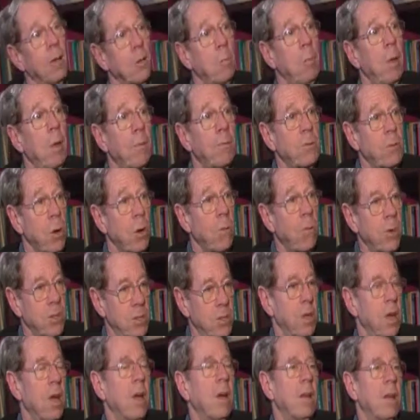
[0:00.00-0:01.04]
to be of
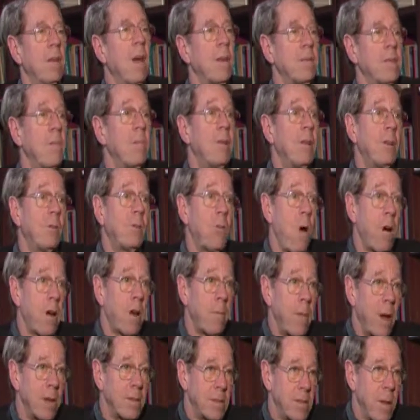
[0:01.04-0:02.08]
service, not simply to talk
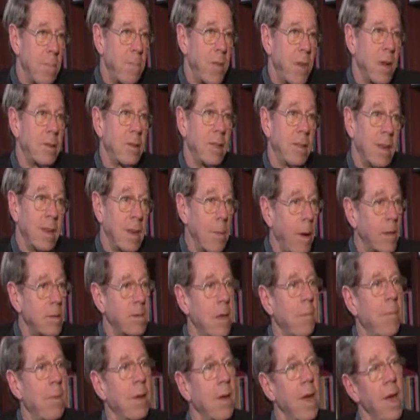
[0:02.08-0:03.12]
about something, to think about
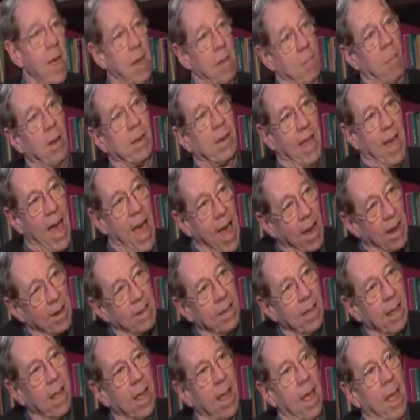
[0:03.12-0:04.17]
something, but to
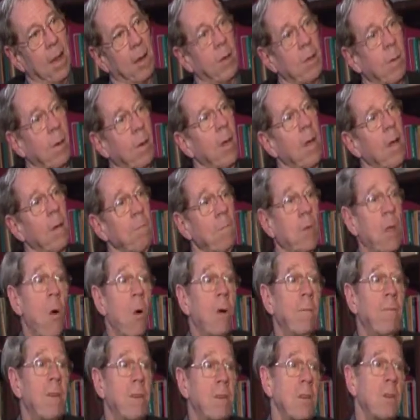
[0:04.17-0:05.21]
act and do something. Go
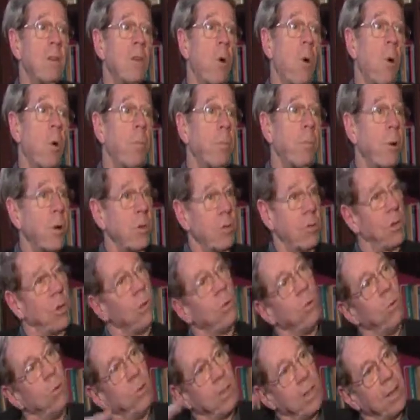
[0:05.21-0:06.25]
and visit an old person
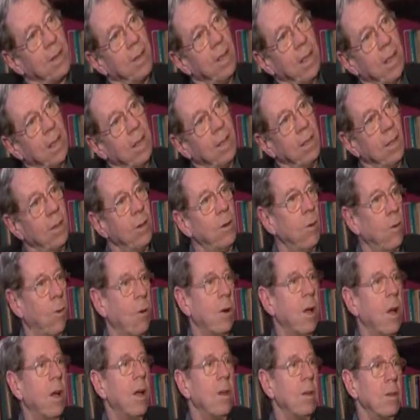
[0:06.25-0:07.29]
who was in need
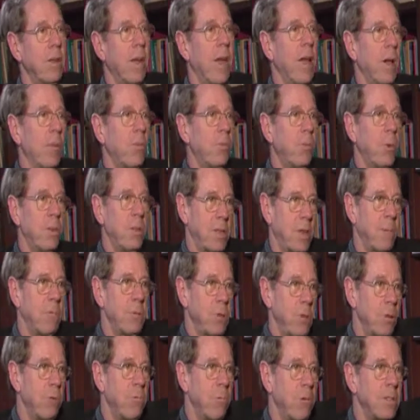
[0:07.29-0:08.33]
or to help with some
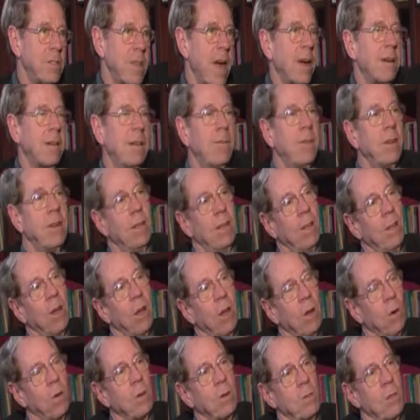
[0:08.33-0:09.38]
children's activity
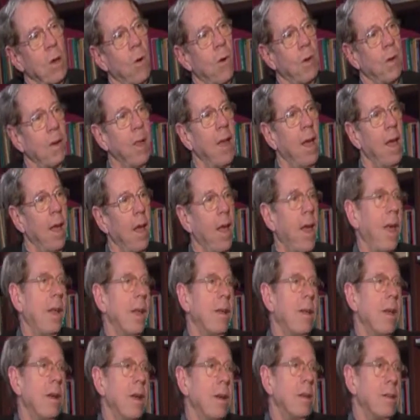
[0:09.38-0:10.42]
or so on.
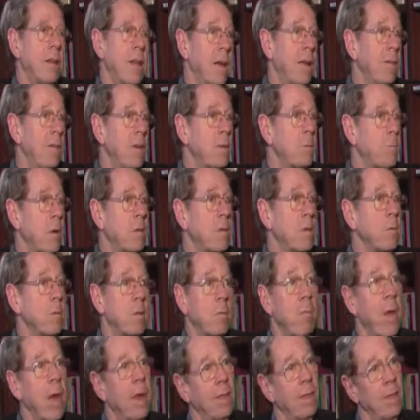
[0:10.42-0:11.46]
And taking these principles
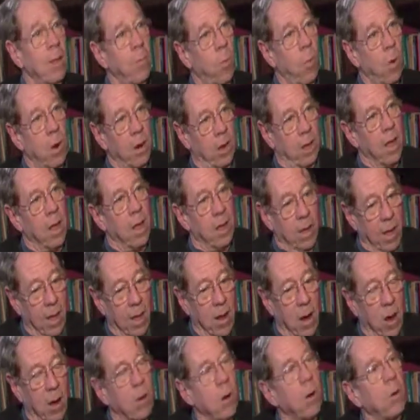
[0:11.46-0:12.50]
and making them work
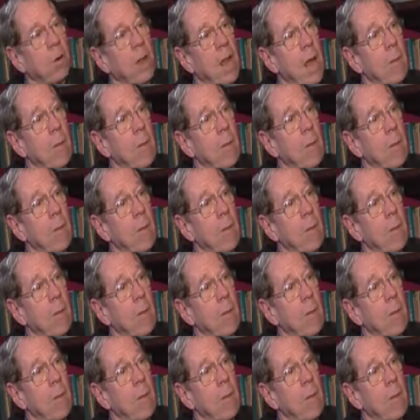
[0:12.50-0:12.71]
in our own